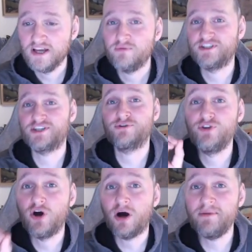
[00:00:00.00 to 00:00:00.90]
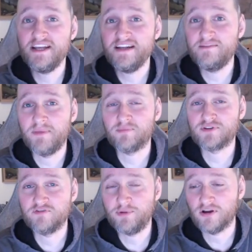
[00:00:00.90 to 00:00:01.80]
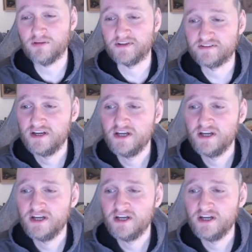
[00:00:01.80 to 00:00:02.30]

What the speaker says: which are nominated members of parliament.